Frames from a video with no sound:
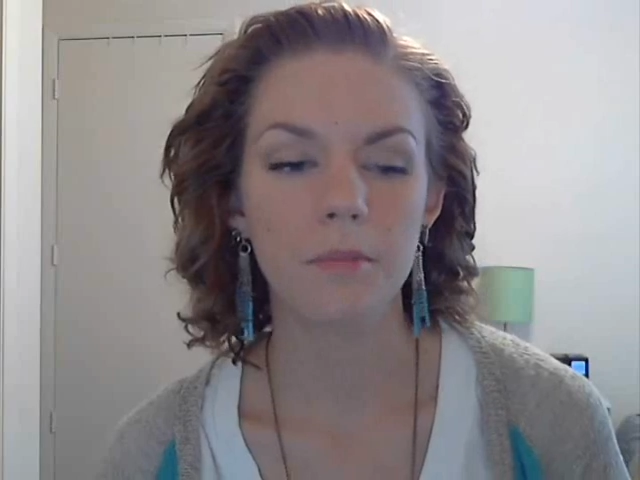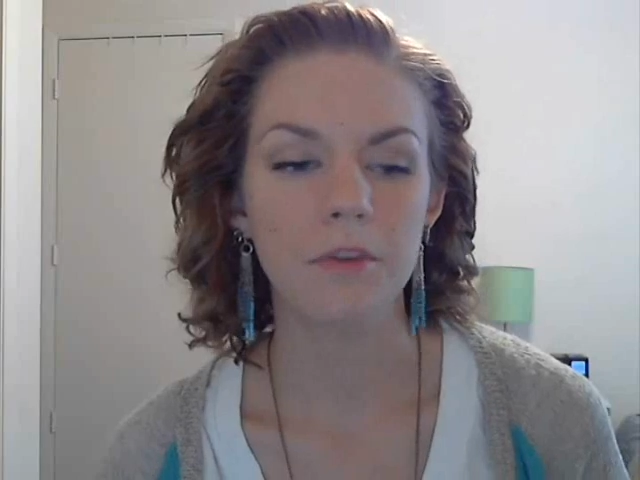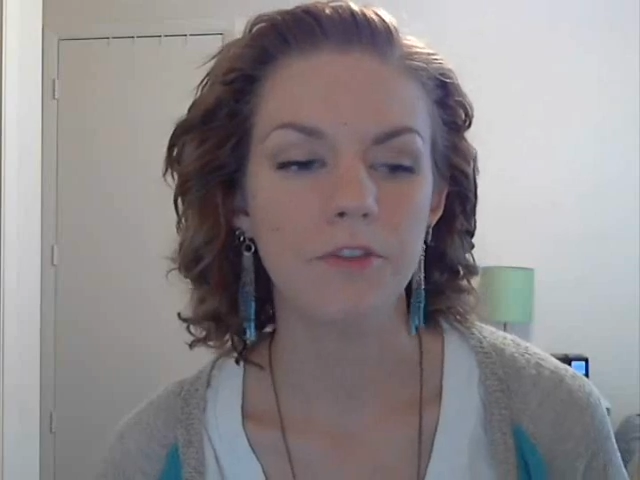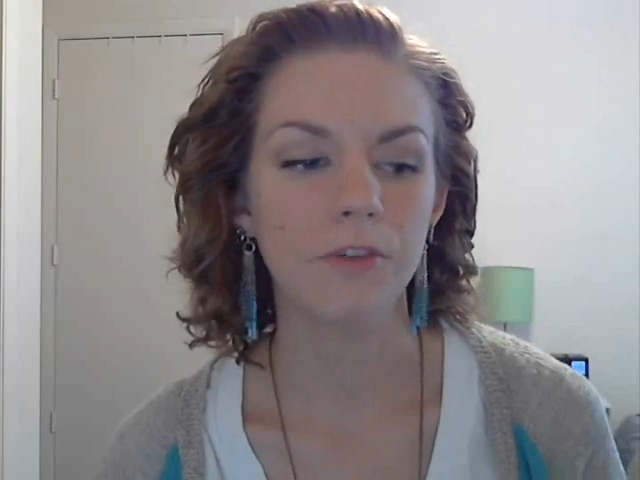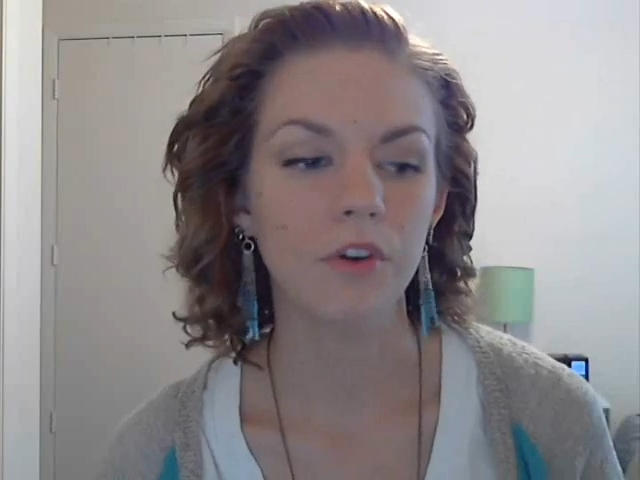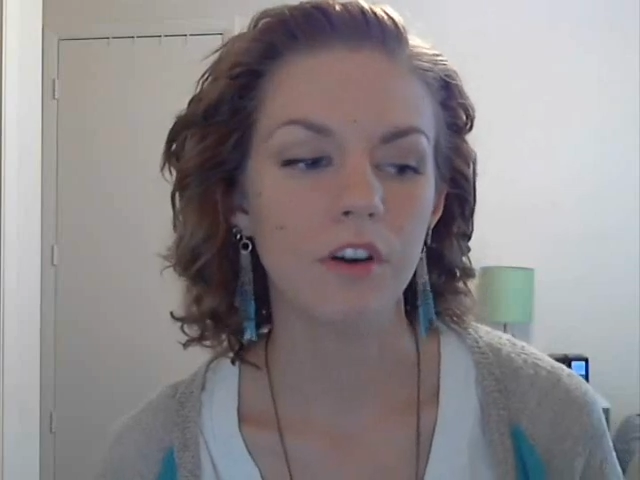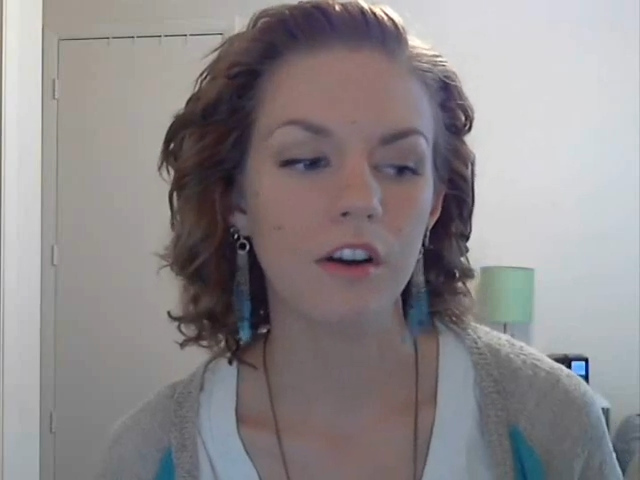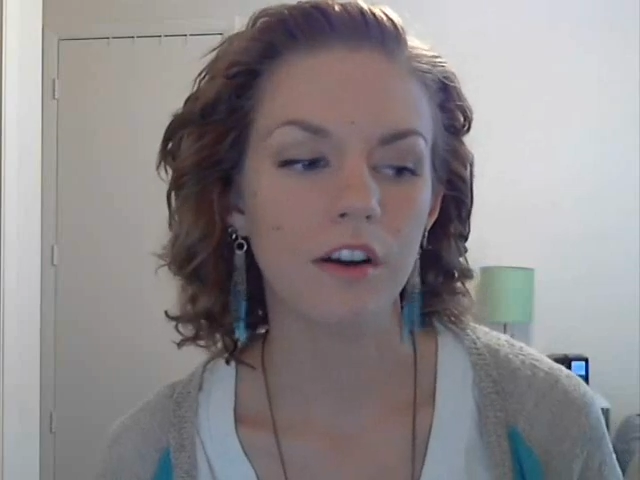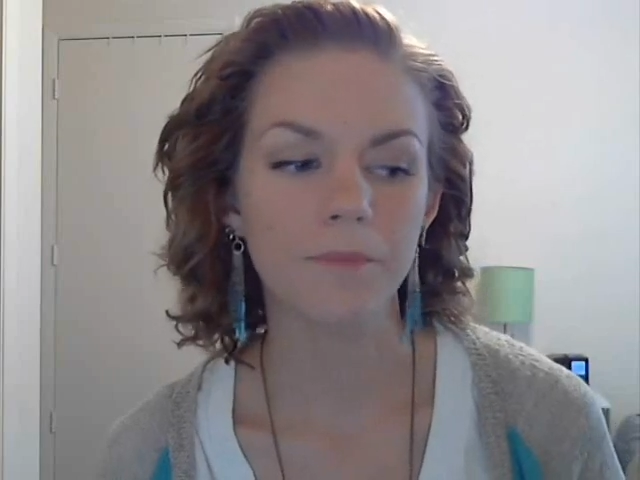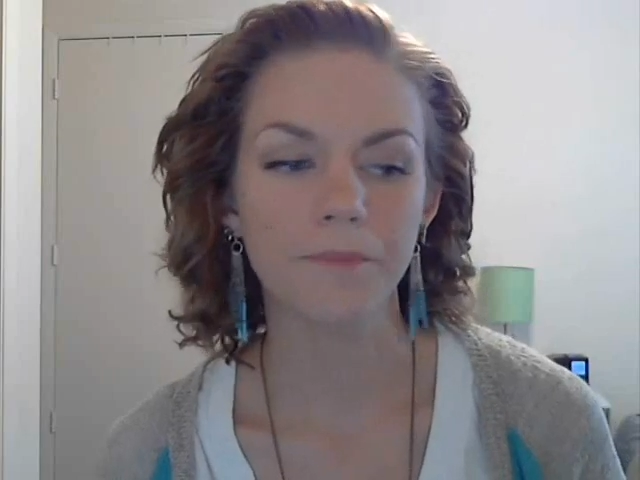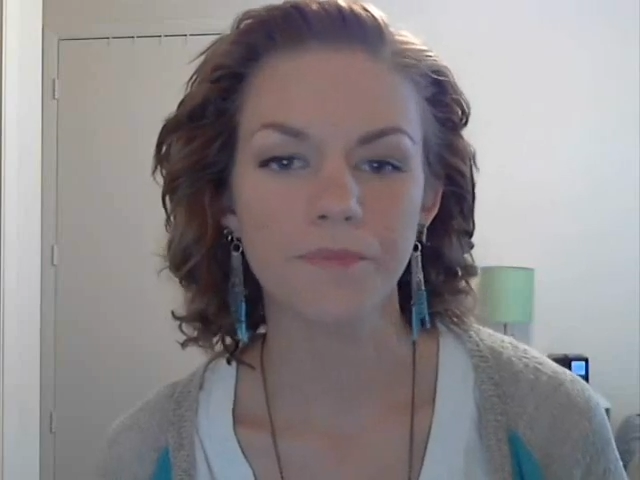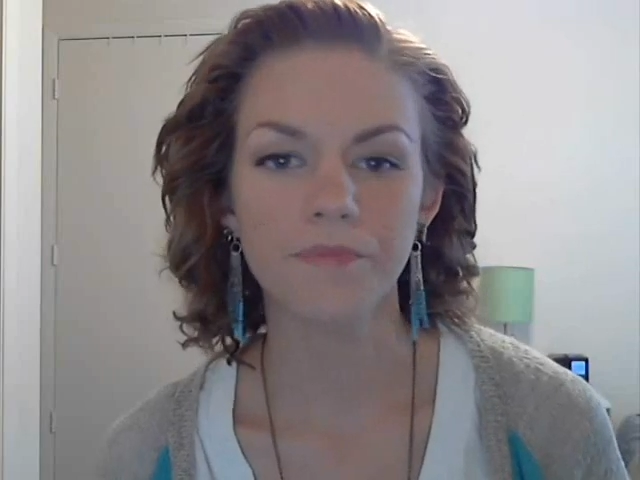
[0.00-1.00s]

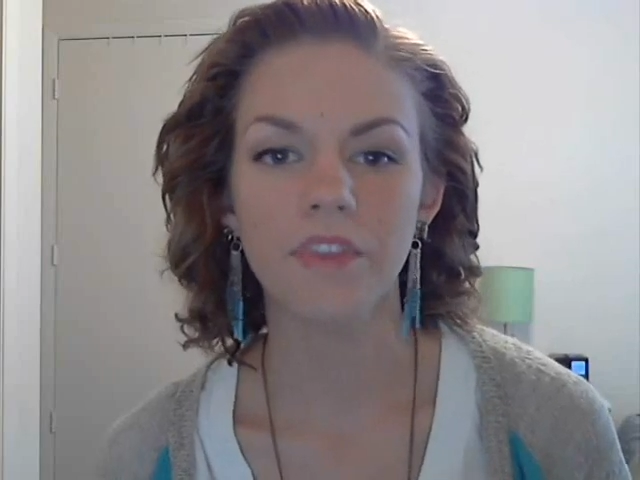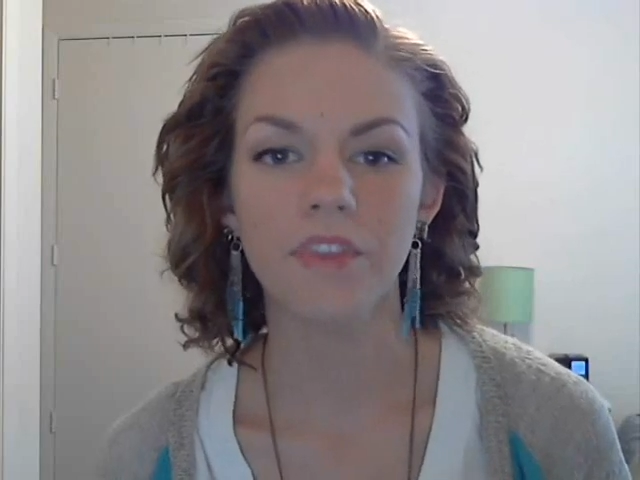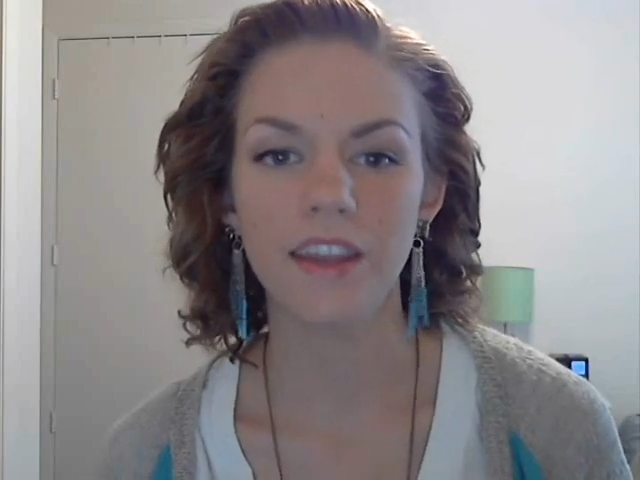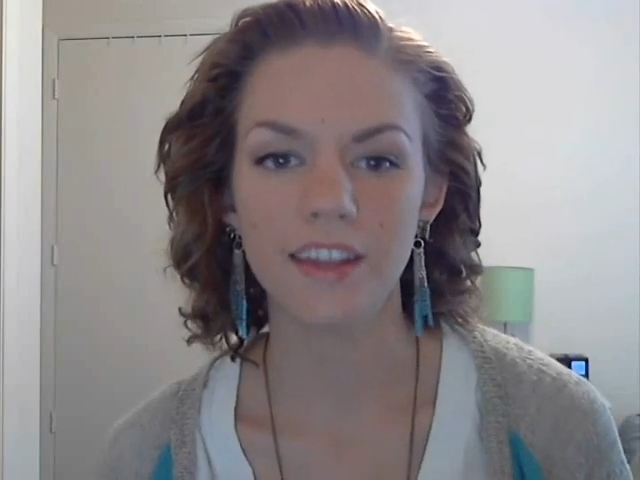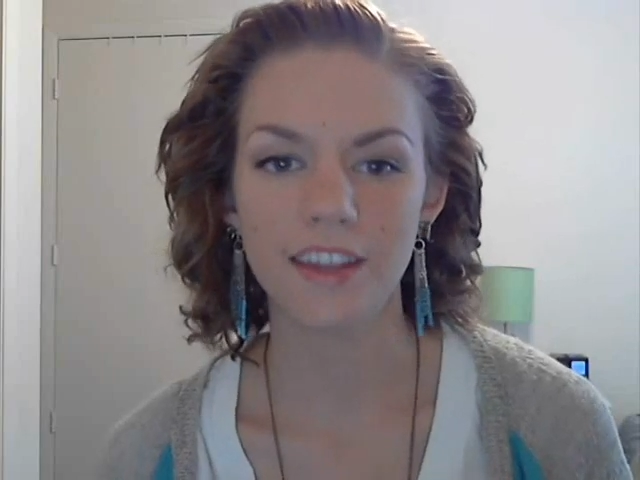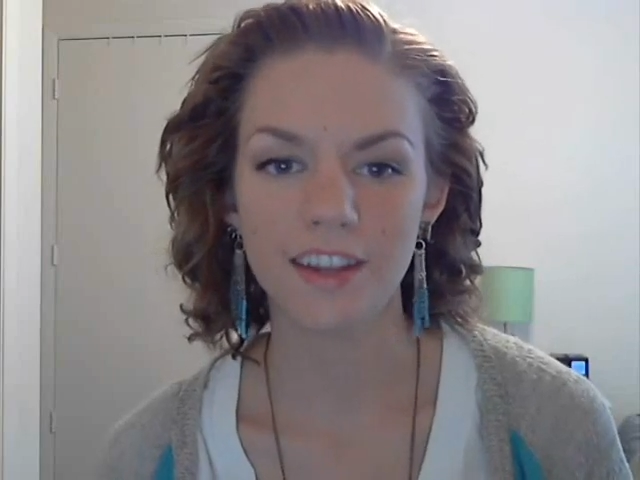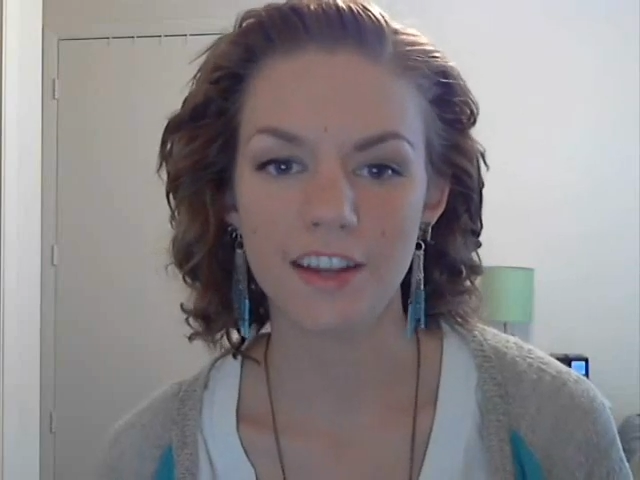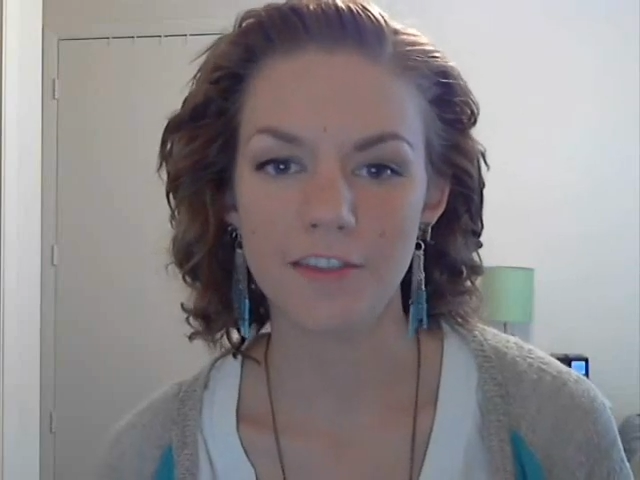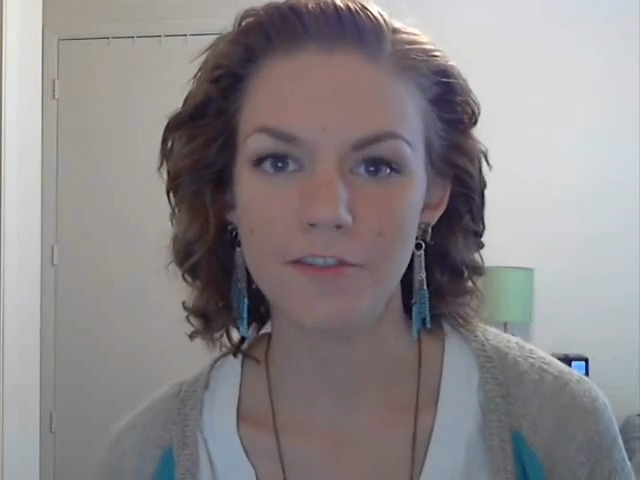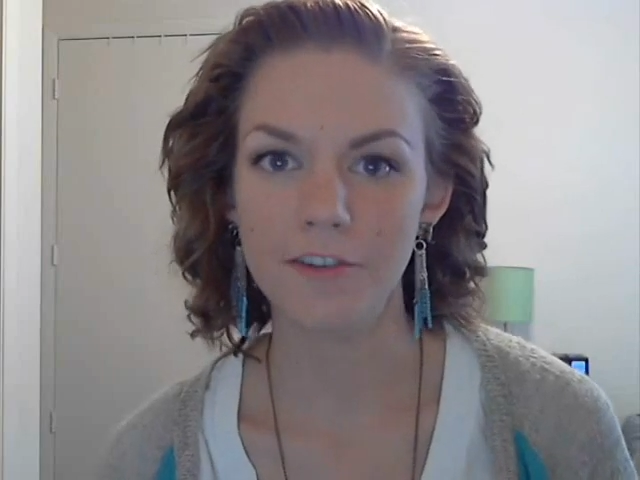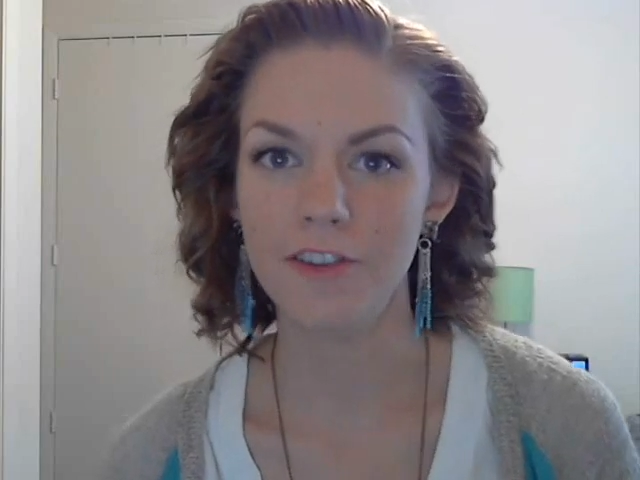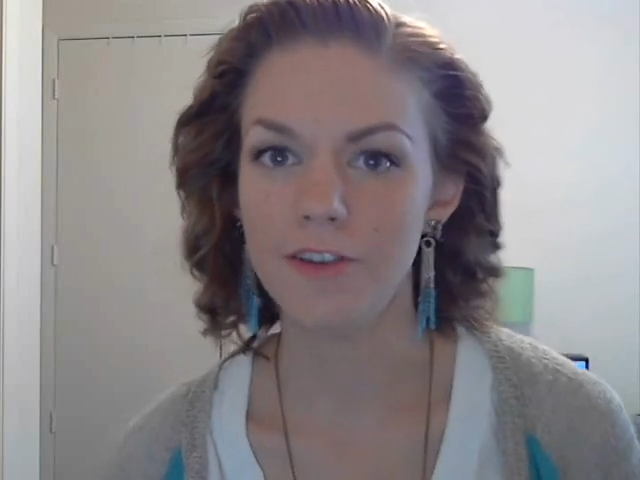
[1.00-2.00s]
before I get any
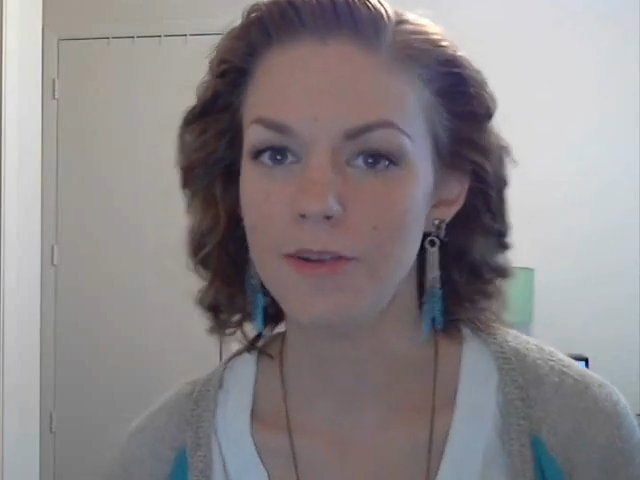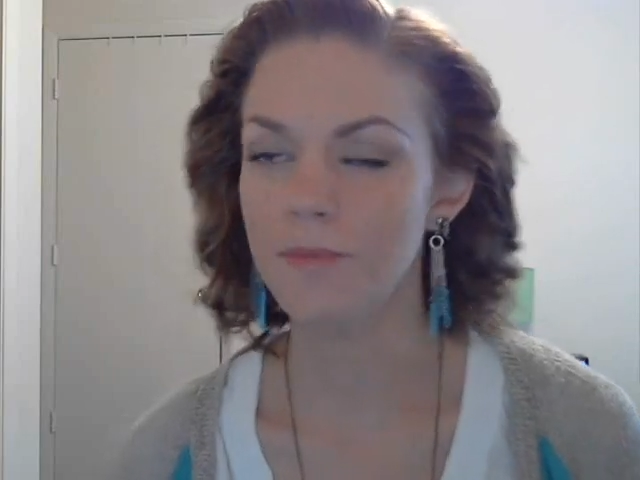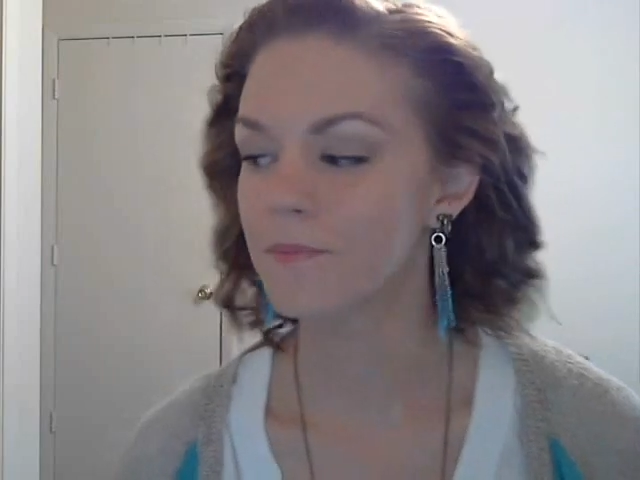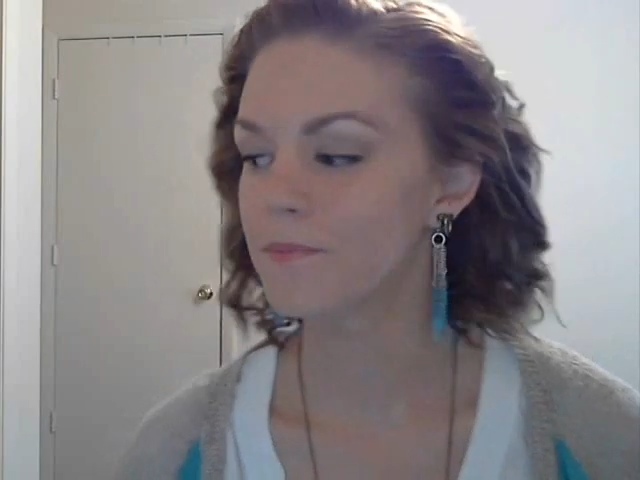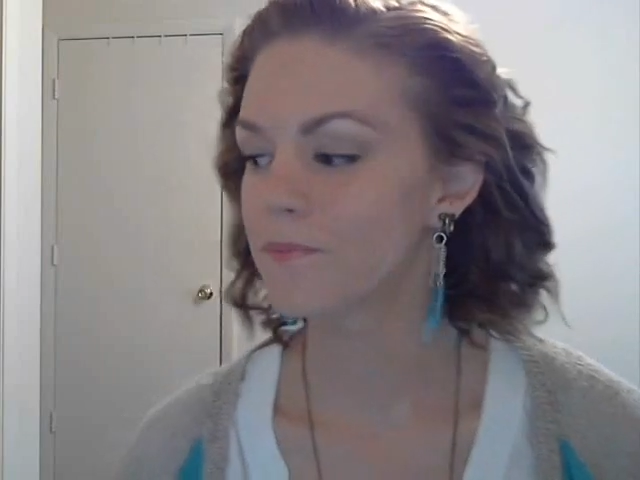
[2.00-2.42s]
further.